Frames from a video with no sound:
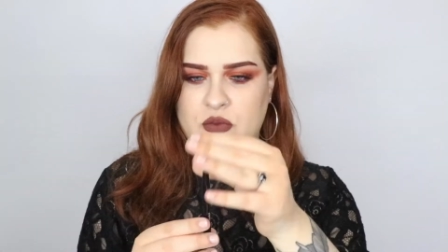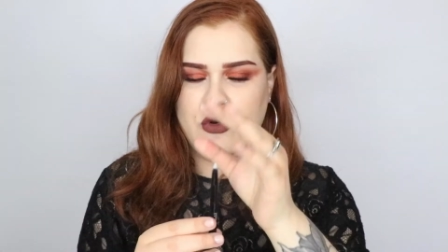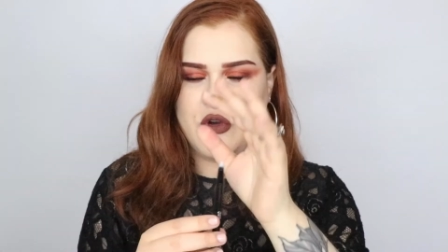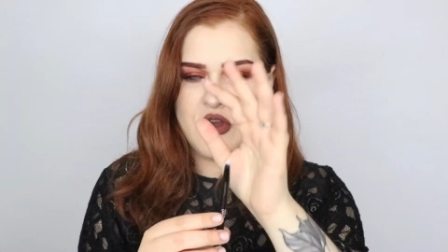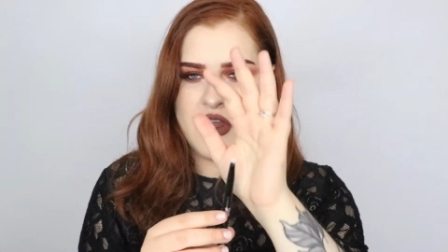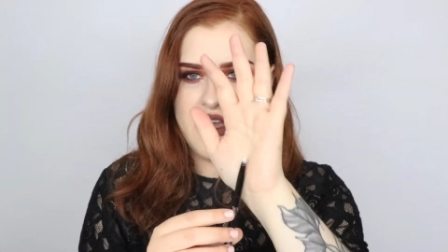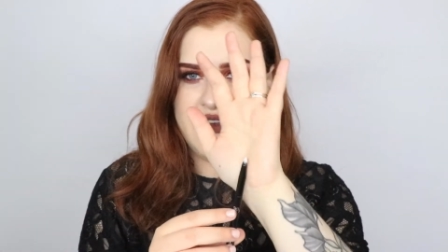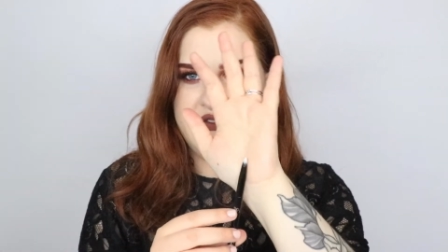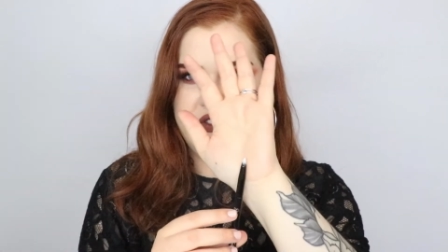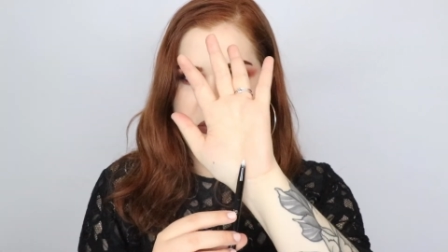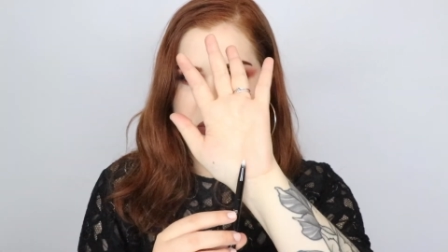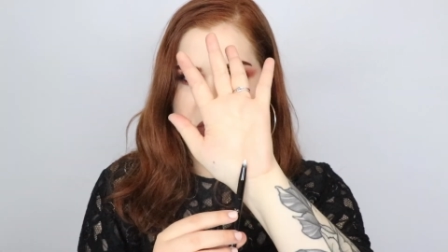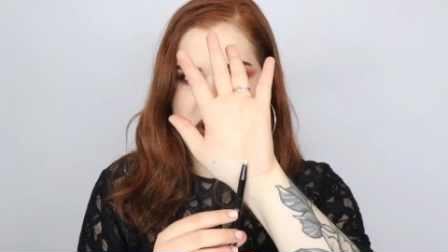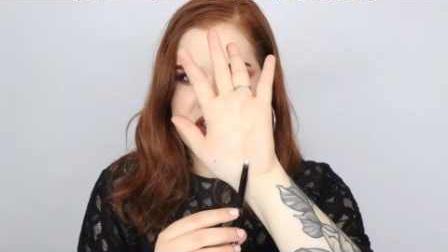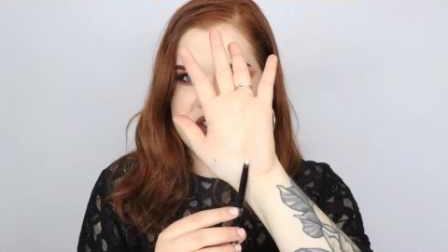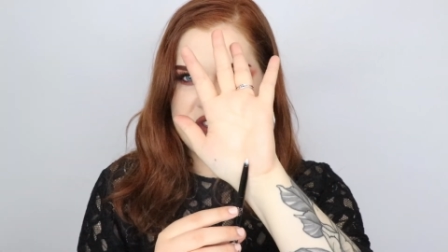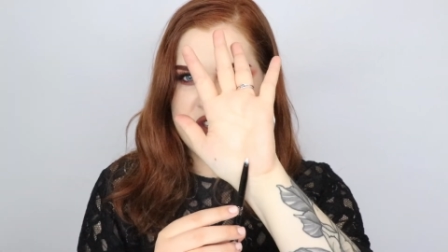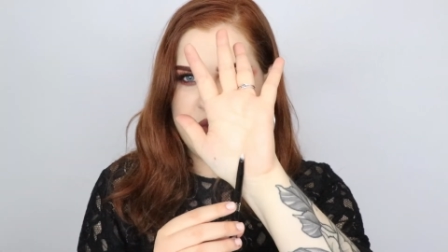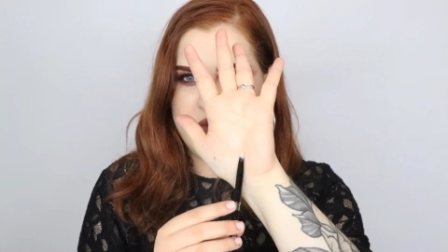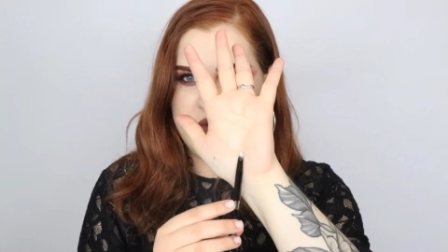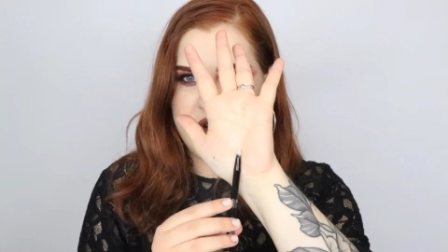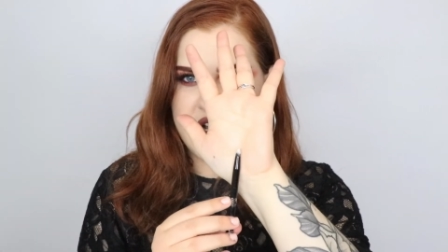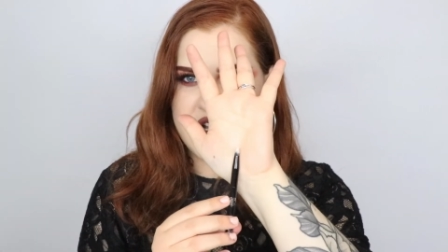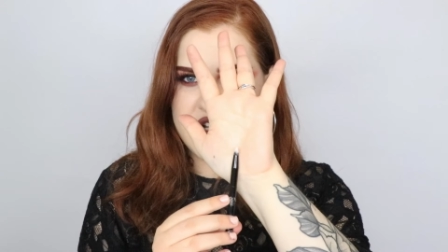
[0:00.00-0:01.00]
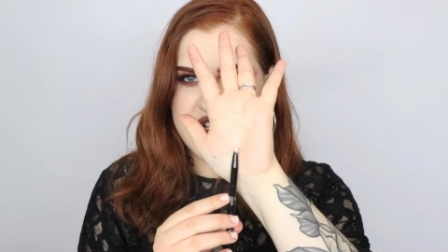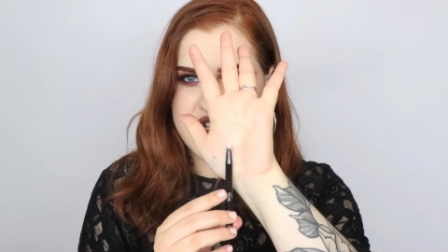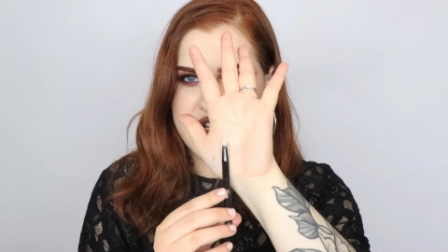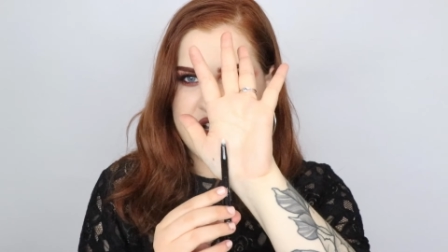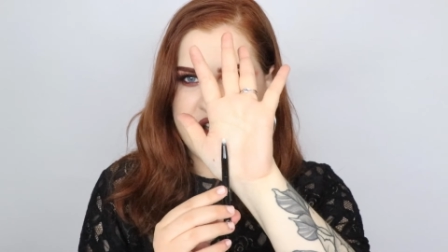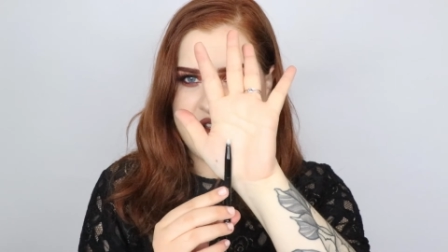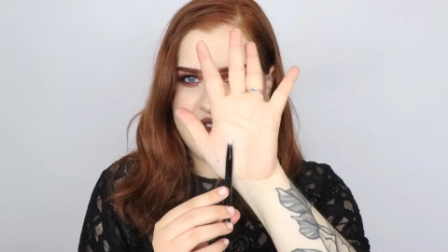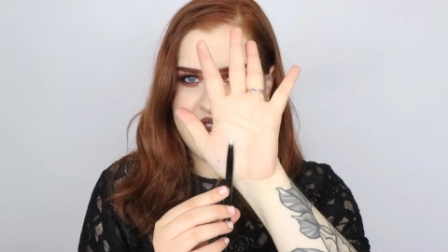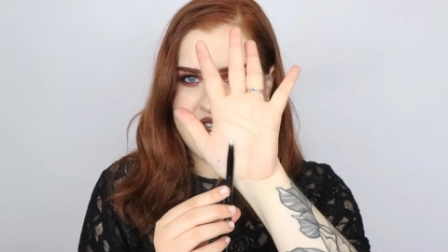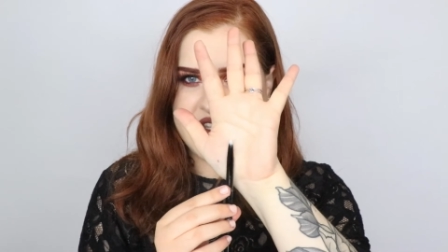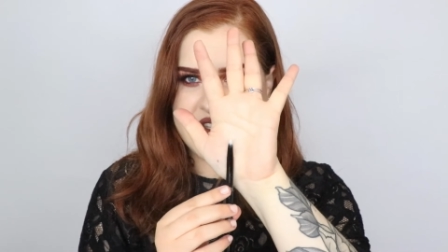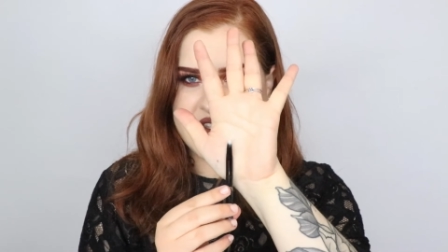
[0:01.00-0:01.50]
More of a pencil brush
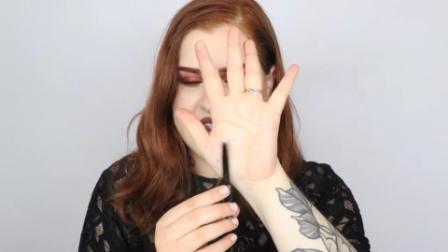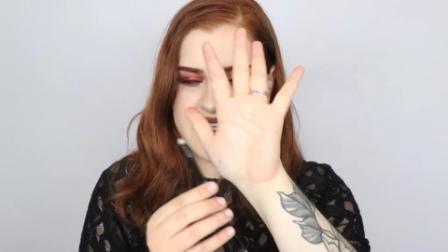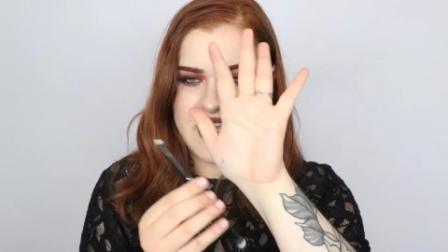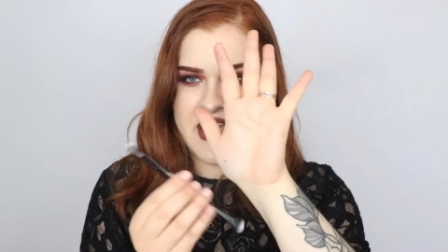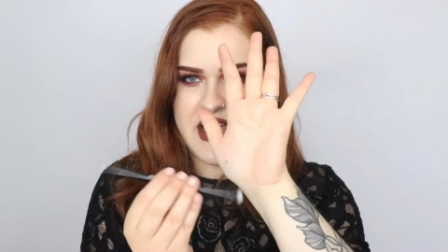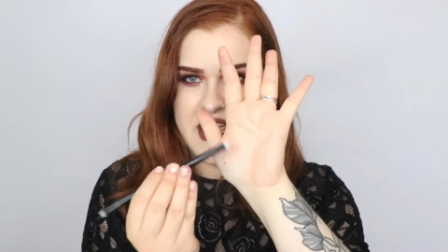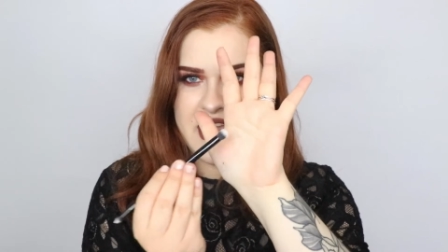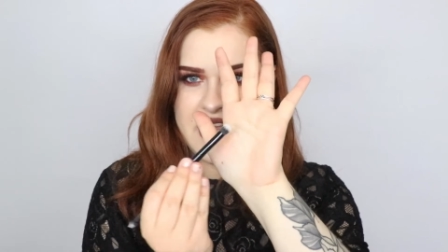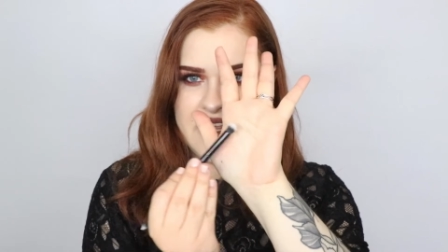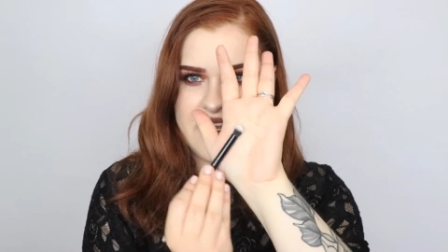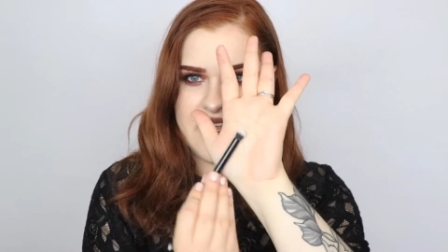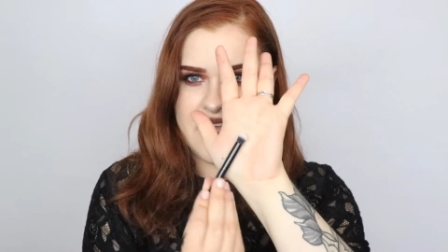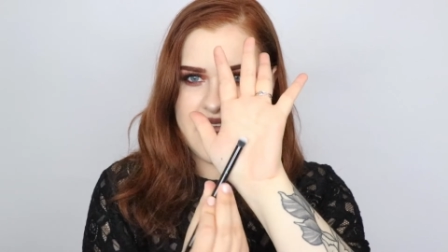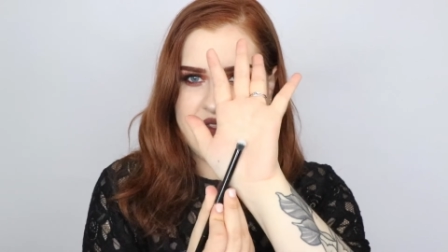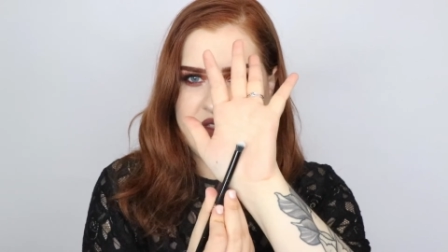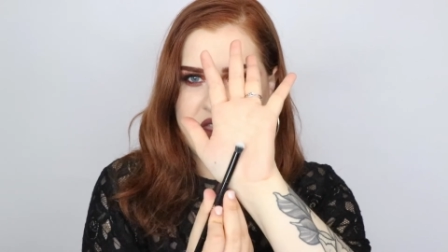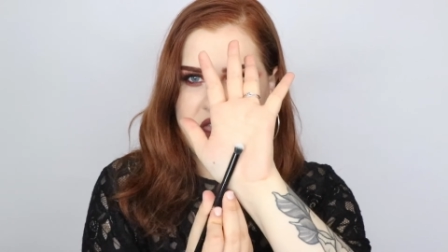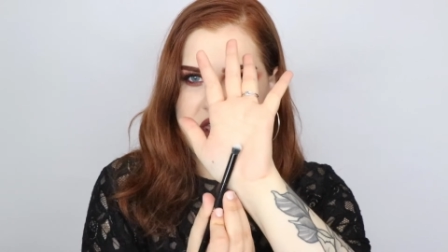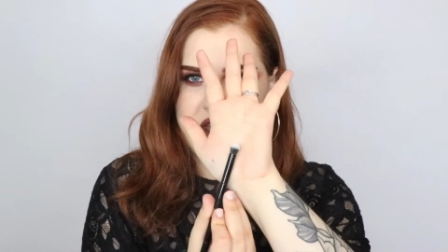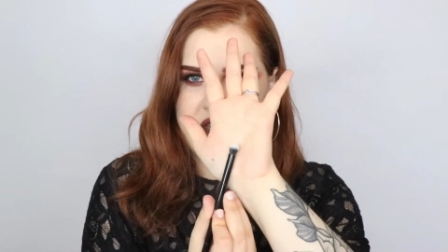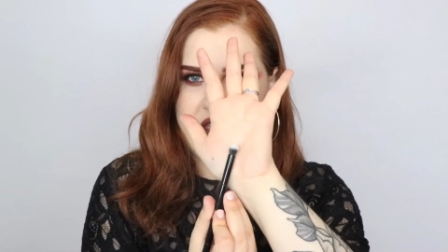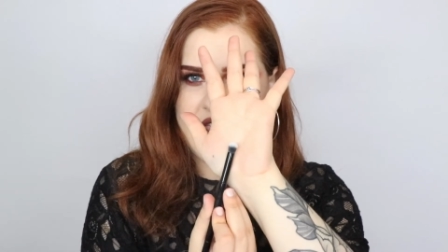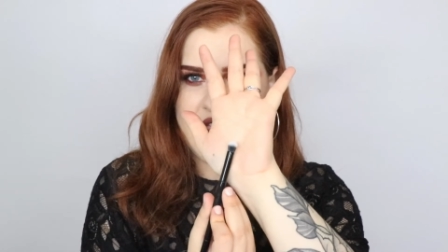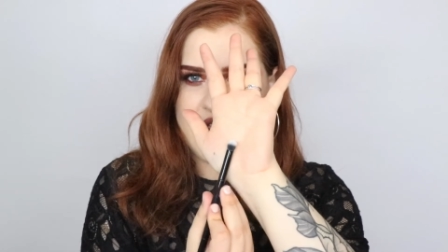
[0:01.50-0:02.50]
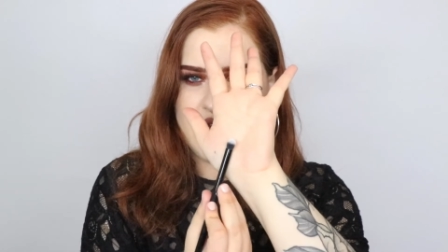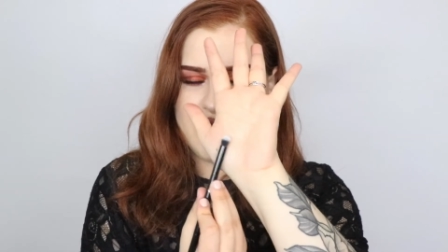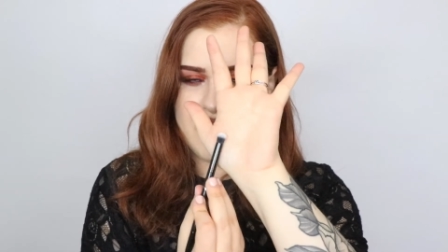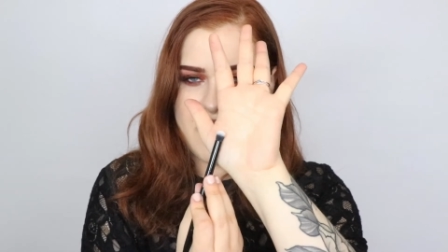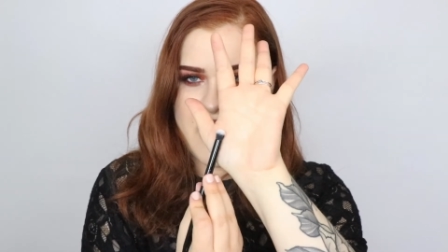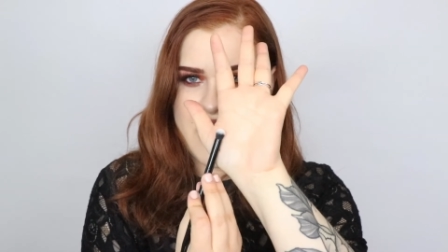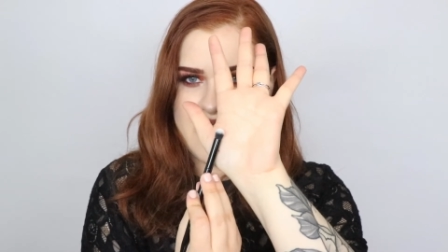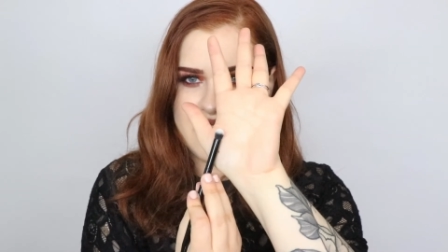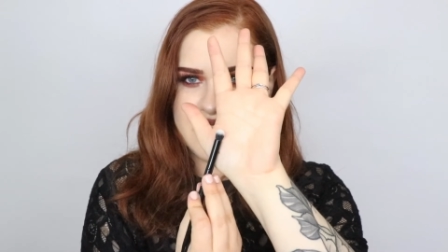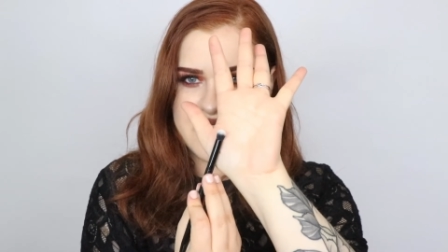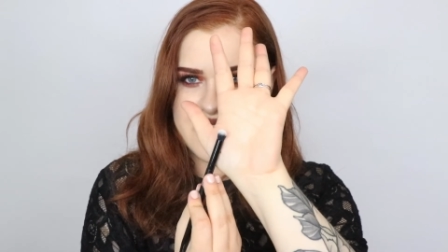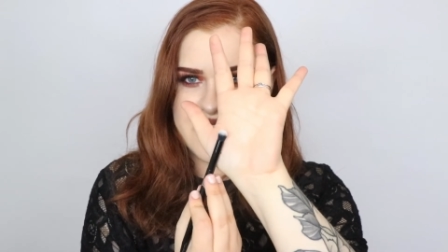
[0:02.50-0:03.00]
on this side and then a
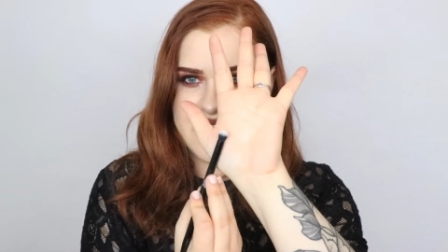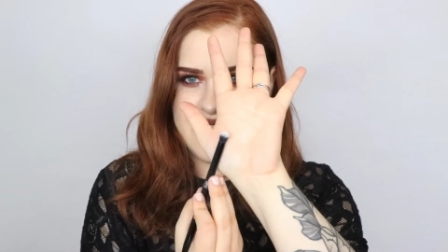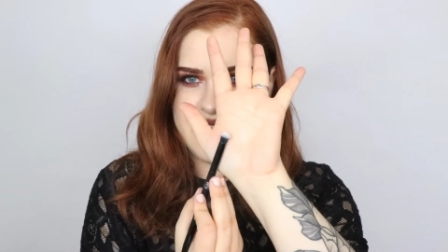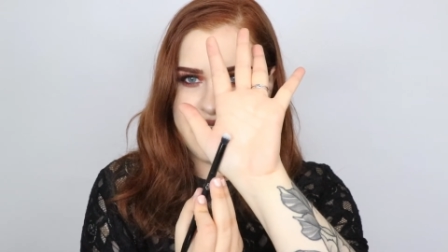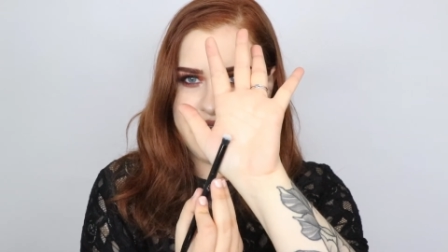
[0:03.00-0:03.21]
rounded,